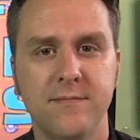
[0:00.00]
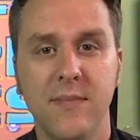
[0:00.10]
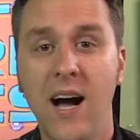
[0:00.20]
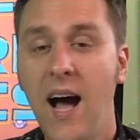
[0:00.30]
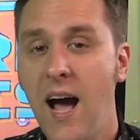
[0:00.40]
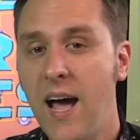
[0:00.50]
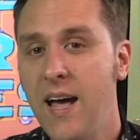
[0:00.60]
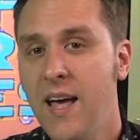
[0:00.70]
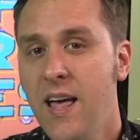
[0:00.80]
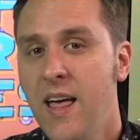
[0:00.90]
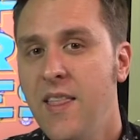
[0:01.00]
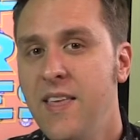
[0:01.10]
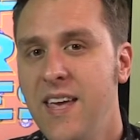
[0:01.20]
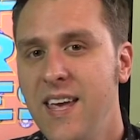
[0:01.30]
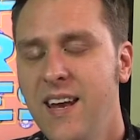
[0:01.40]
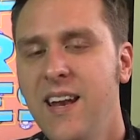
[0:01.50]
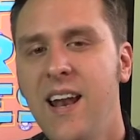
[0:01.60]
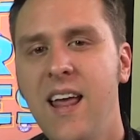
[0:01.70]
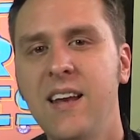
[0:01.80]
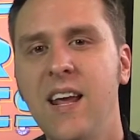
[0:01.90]
High. The in and
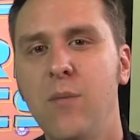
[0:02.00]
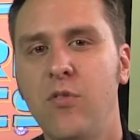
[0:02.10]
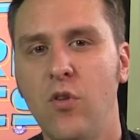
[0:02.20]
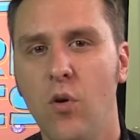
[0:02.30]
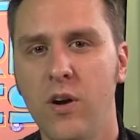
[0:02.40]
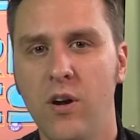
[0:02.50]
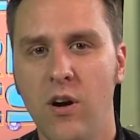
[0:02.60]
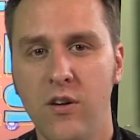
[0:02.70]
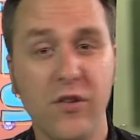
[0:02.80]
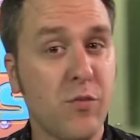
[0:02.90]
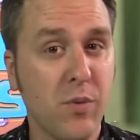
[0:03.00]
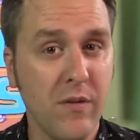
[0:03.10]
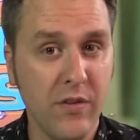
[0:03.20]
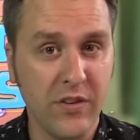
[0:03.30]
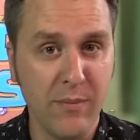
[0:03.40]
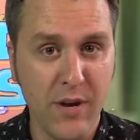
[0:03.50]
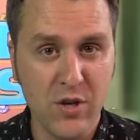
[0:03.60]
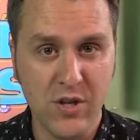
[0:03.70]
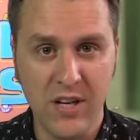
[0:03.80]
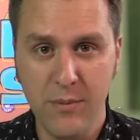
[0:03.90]
end game scoring cards, as previously
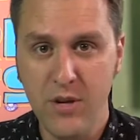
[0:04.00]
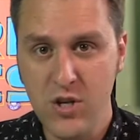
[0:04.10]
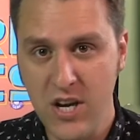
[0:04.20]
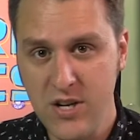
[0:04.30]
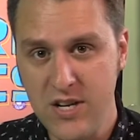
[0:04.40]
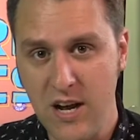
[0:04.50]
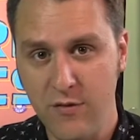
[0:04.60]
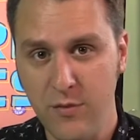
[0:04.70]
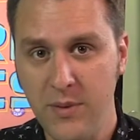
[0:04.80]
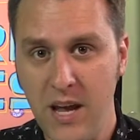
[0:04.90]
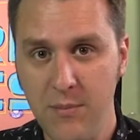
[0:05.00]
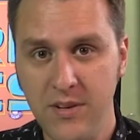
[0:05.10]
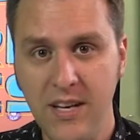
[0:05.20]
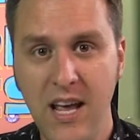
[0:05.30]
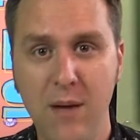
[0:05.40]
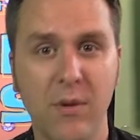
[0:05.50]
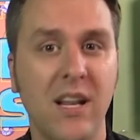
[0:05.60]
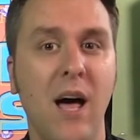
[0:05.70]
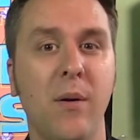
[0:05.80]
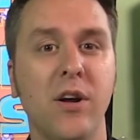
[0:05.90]
mentioned, can be changed out from game to game,
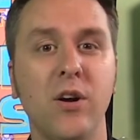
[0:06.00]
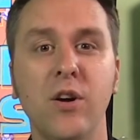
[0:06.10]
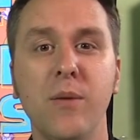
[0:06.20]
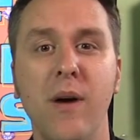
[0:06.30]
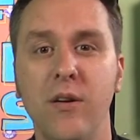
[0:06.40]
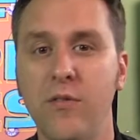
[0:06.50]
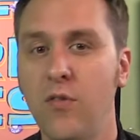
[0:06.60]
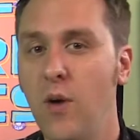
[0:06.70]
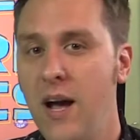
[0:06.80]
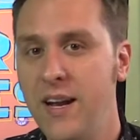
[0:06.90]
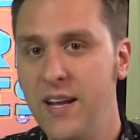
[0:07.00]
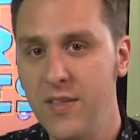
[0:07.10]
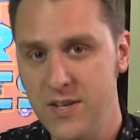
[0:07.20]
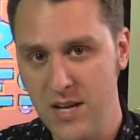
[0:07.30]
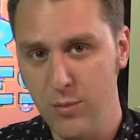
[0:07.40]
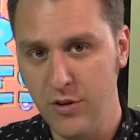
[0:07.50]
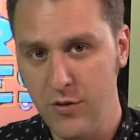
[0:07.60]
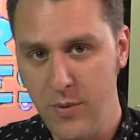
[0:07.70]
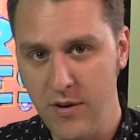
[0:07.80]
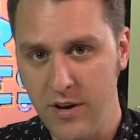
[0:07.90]
allowing a good amount of variety in the table
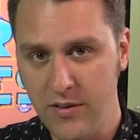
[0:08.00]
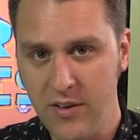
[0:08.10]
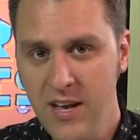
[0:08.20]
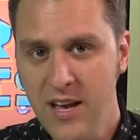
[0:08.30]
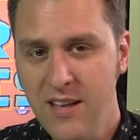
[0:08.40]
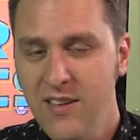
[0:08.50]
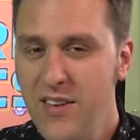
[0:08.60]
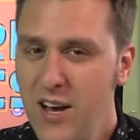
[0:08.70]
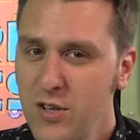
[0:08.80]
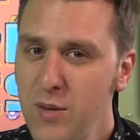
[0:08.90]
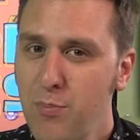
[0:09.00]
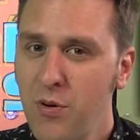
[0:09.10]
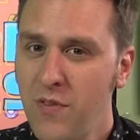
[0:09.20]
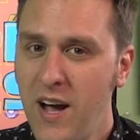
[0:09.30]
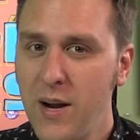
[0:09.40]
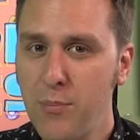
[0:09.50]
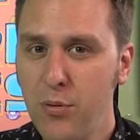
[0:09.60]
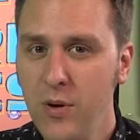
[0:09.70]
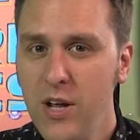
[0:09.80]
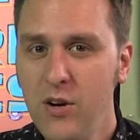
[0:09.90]
experience. These actually provide a
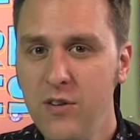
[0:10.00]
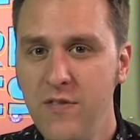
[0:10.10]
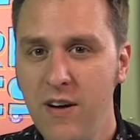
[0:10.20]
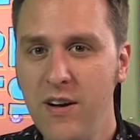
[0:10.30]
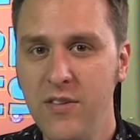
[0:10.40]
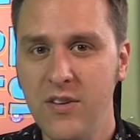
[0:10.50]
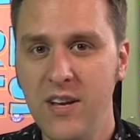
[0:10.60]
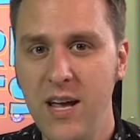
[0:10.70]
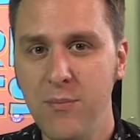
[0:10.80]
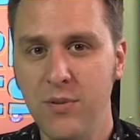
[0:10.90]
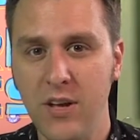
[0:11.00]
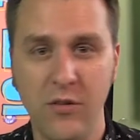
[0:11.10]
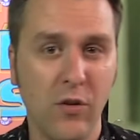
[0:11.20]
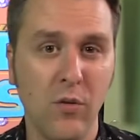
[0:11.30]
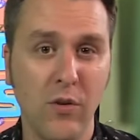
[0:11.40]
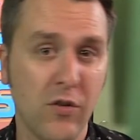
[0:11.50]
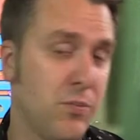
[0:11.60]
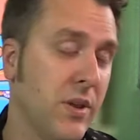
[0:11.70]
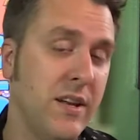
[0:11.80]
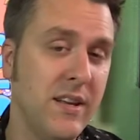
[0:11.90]
pretty good variance in gameplay, so there's
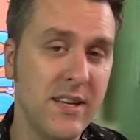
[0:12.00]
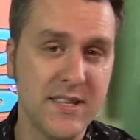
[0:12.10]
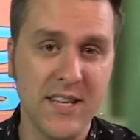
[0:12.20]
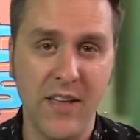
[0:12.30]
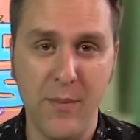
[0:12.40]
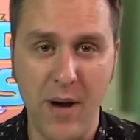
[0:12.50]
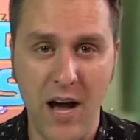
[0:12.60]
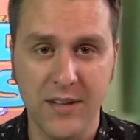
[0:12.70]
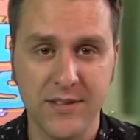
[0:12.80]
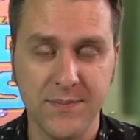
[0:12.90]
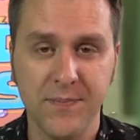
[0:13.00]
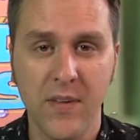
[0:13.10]
plenty inside the box.